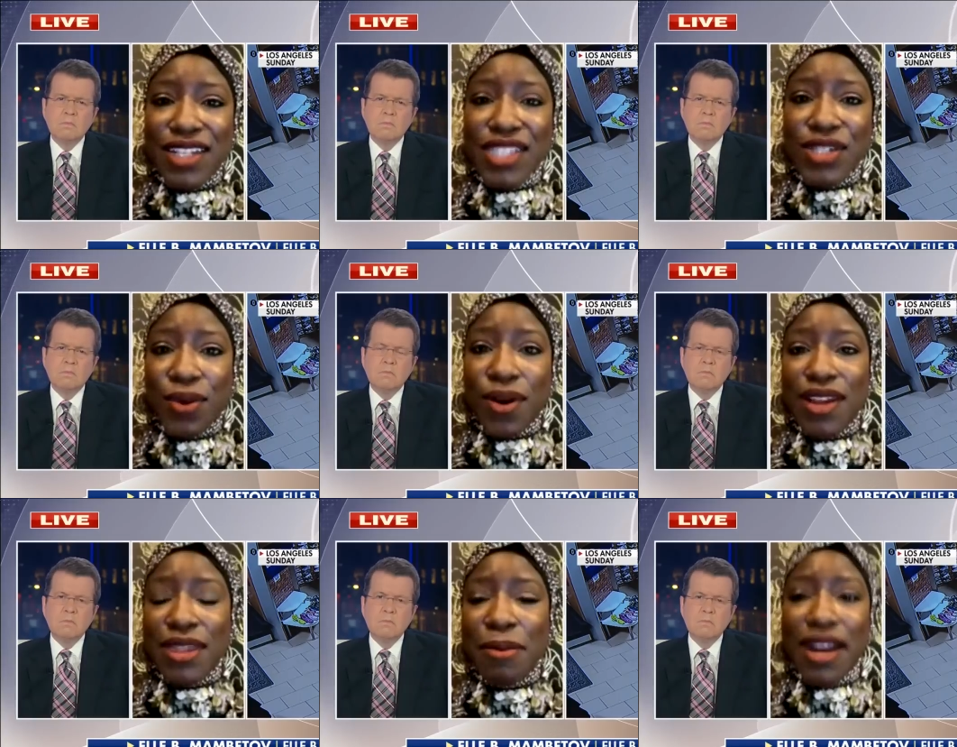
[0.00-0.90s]
Speaker 1: in the store
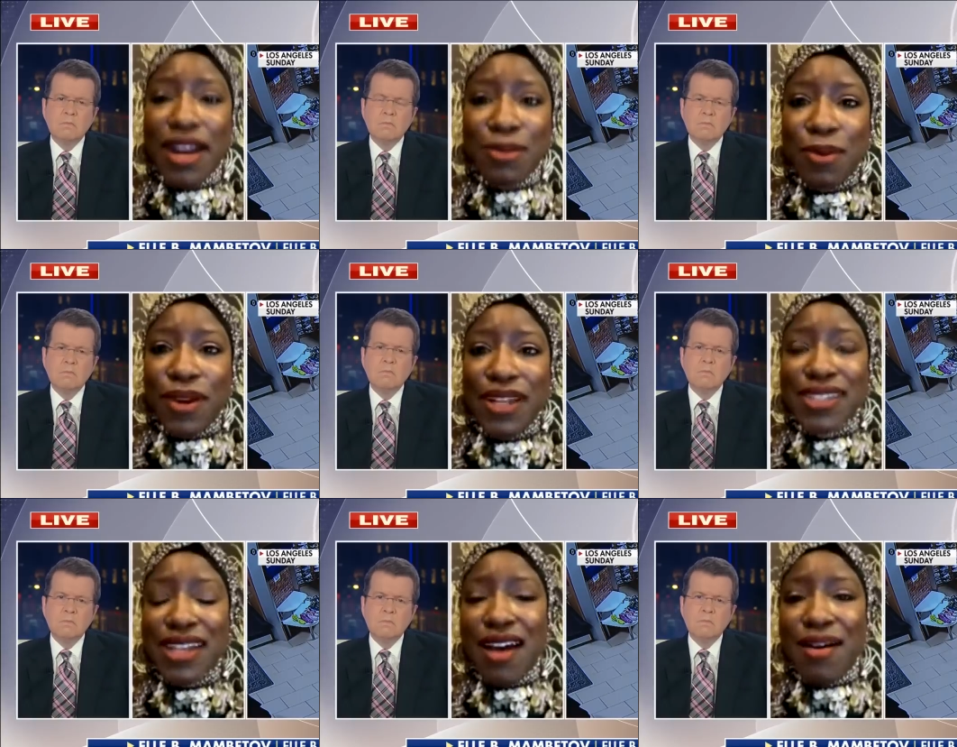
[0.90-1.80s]
and the price
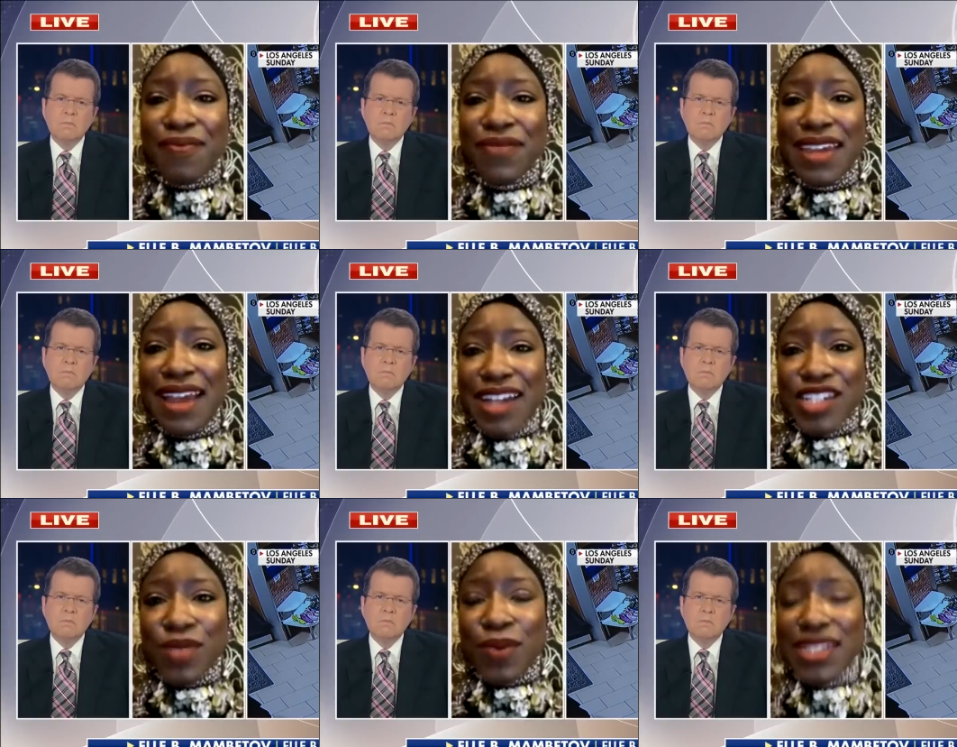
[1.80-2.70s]
points. Um, I
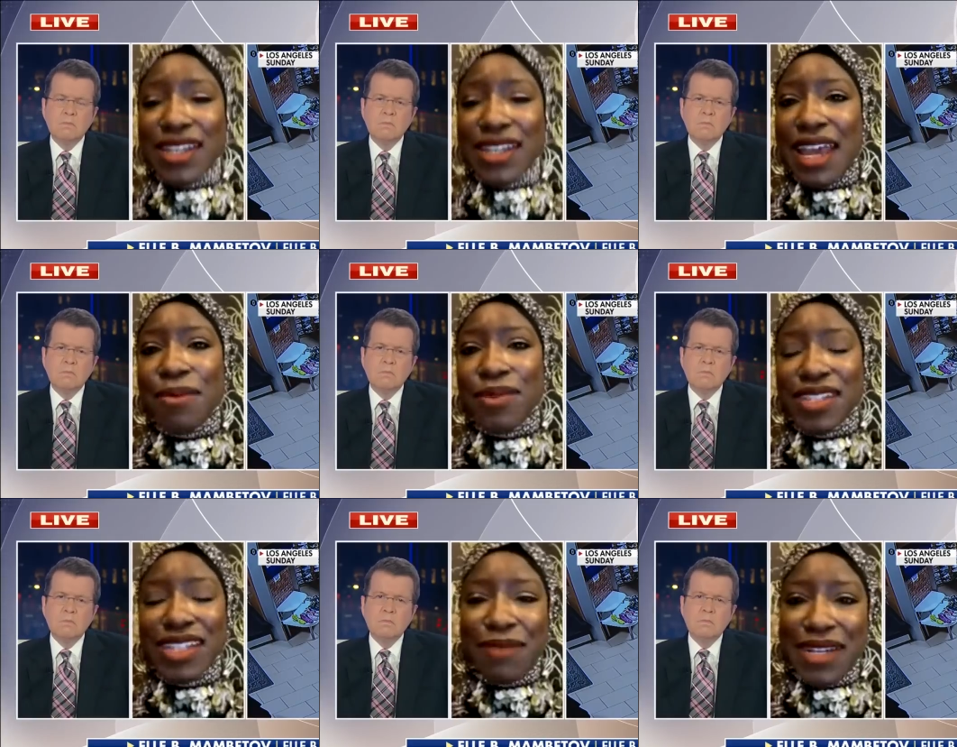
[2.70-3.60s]
just wasn't able
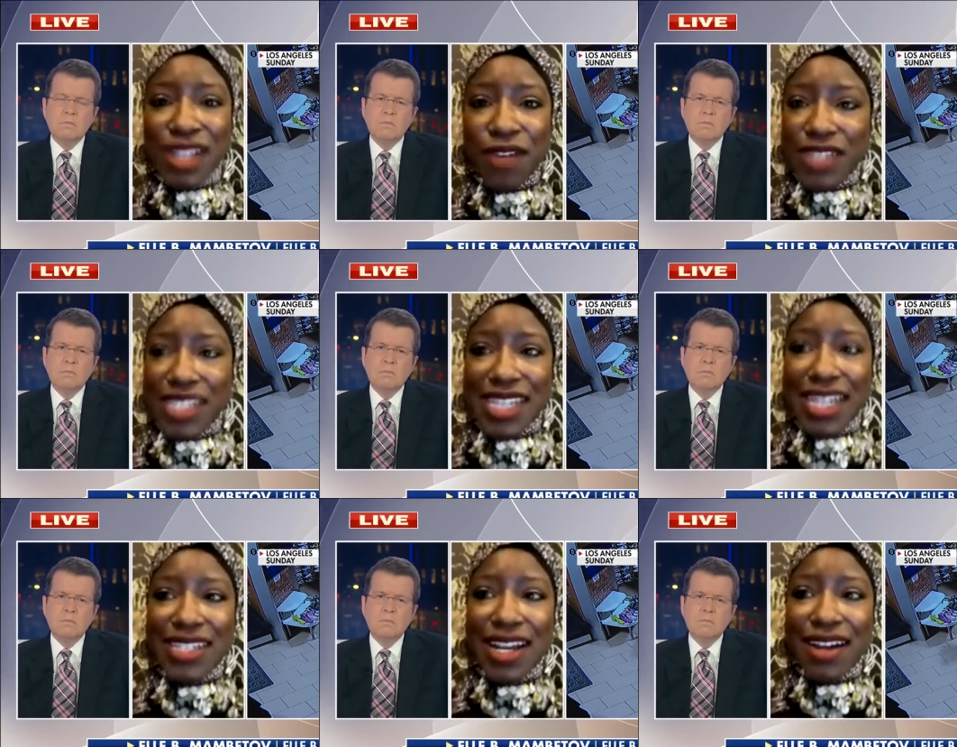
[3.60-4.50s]
to leave myself as a
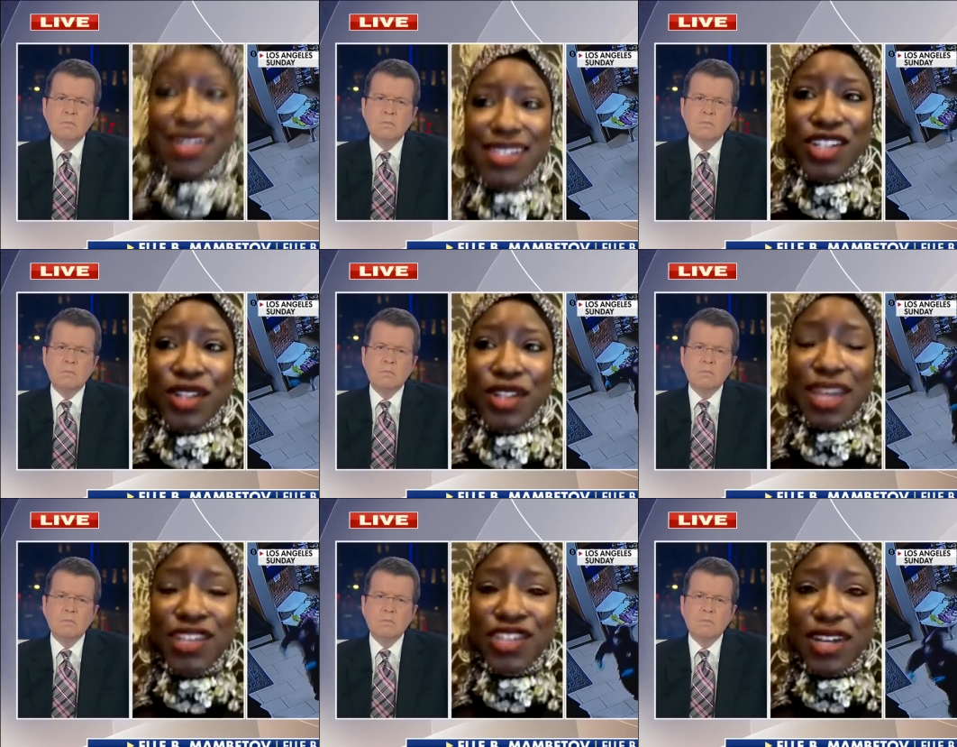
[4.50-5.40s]
sitting duck in such a
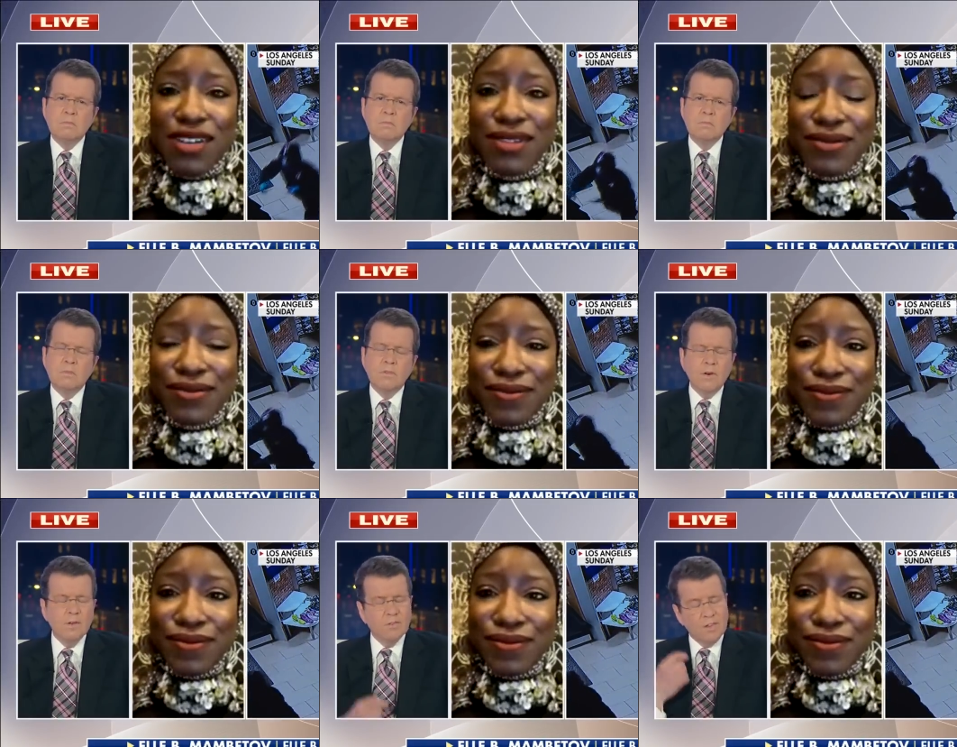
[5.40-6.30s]
location.
Speaker 2: It's
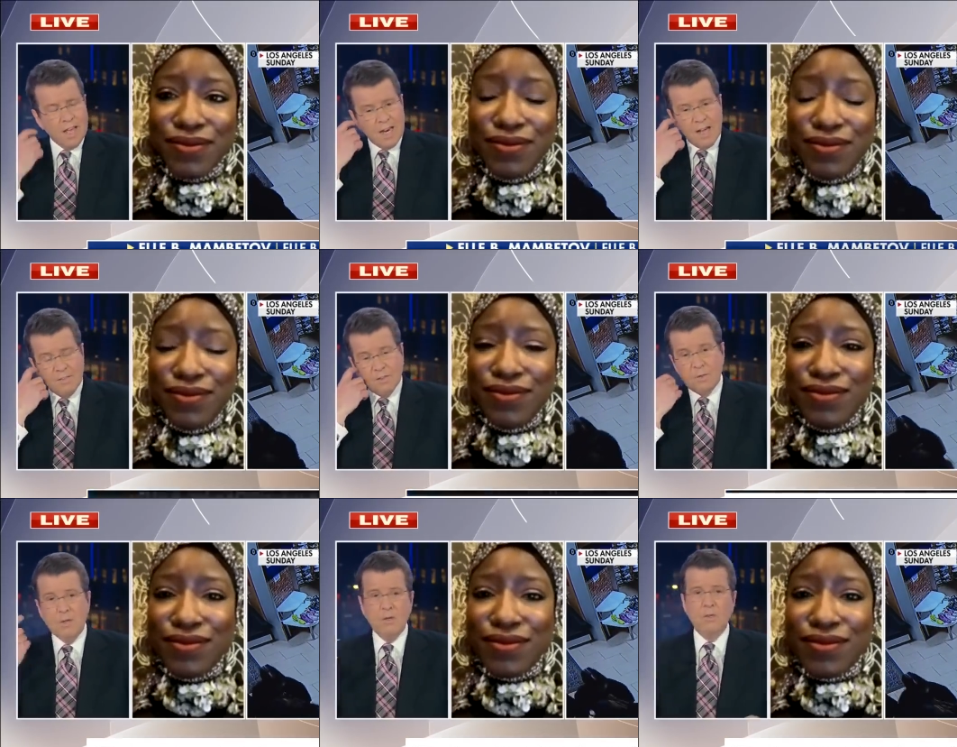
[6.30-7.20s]
very sad, obviously,
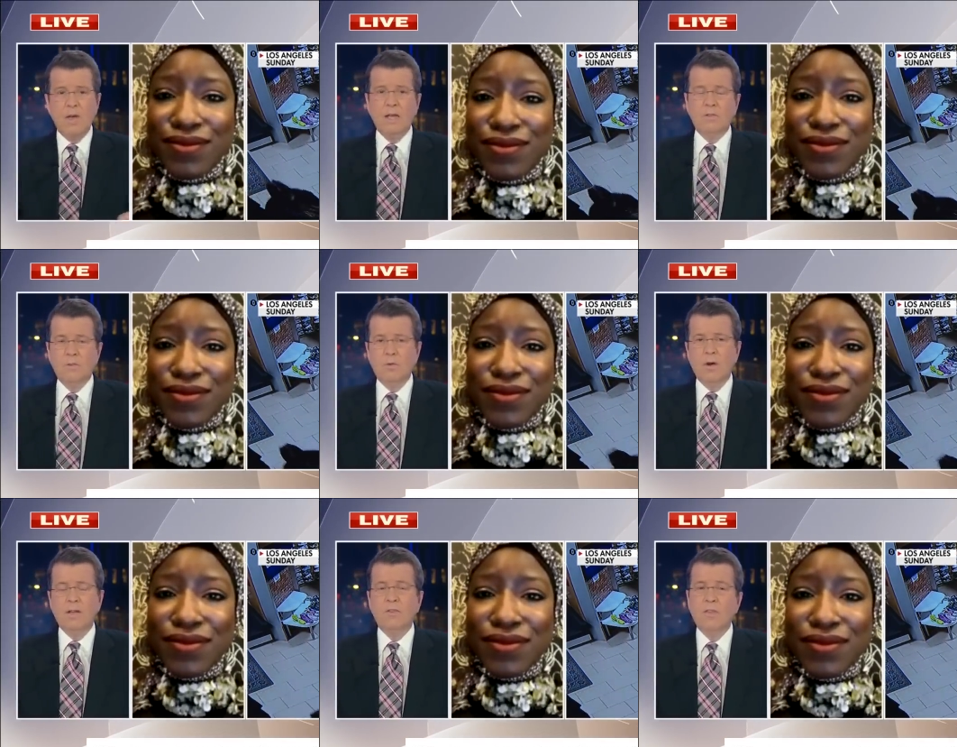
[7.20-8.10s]
because you had some
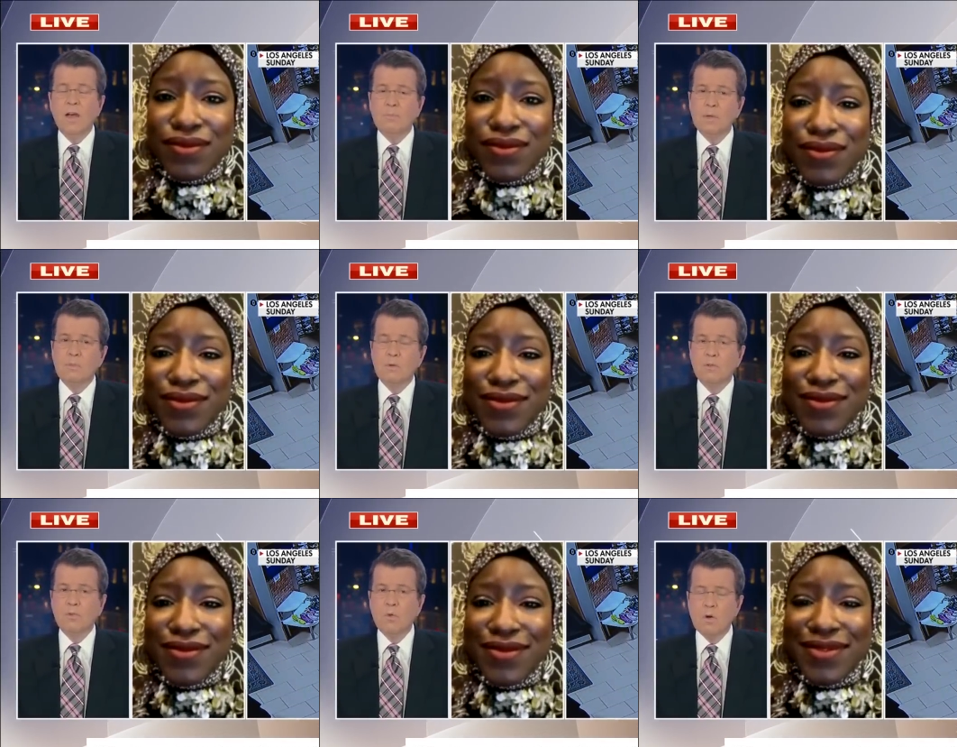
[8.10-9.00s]
great stuff. People
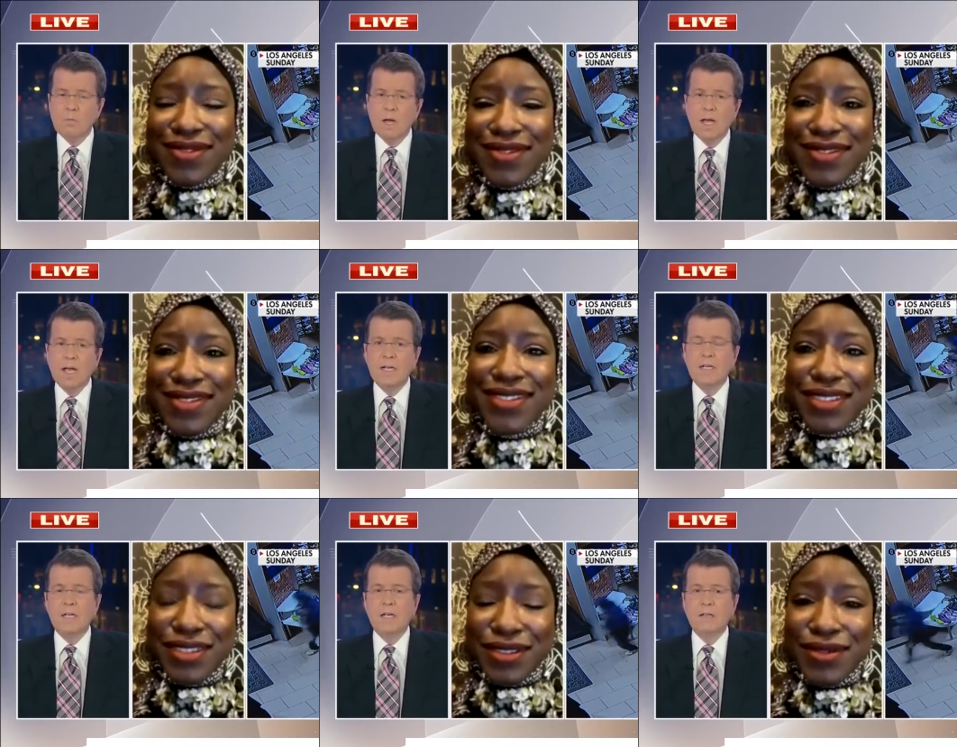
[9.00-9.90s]
swore by it,
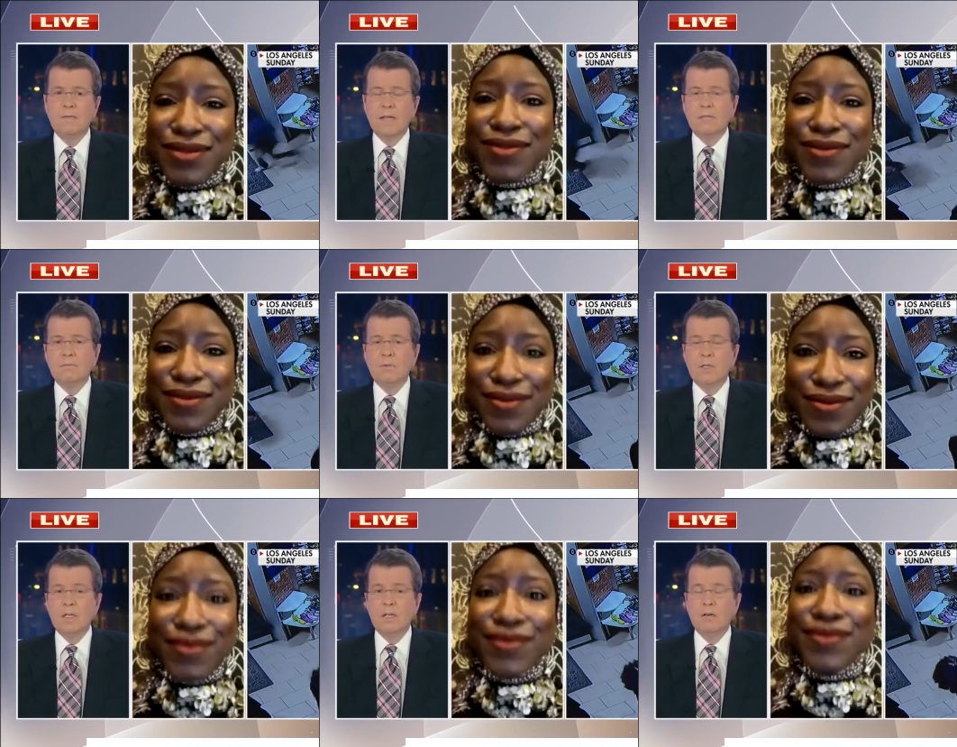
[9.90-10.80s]
and, and then
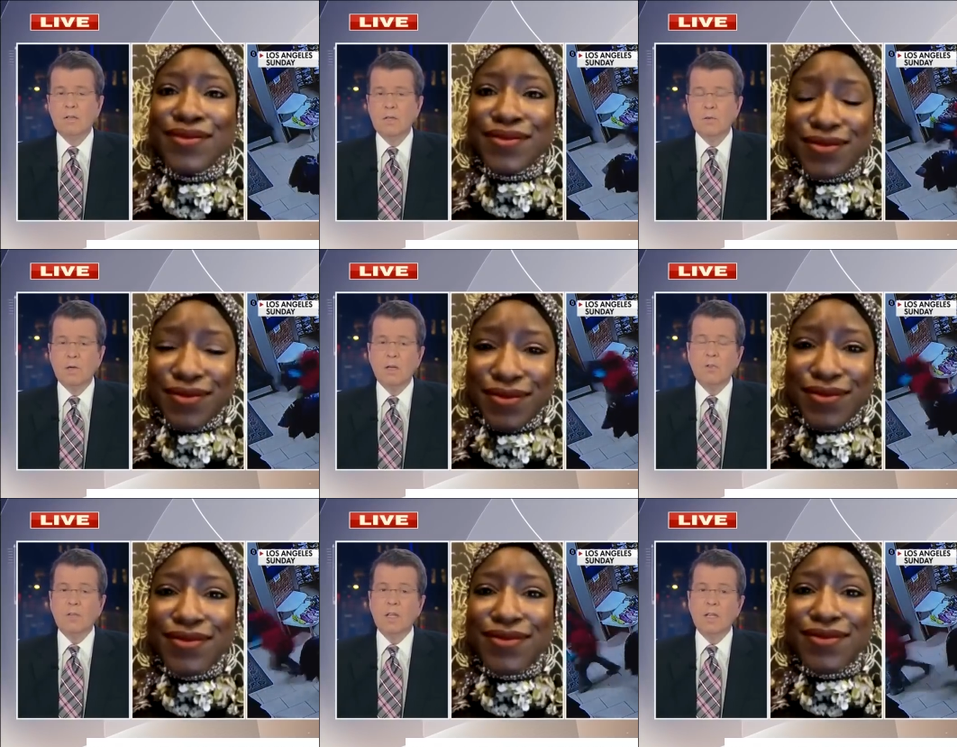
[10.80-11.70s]
when they heard that you were closing,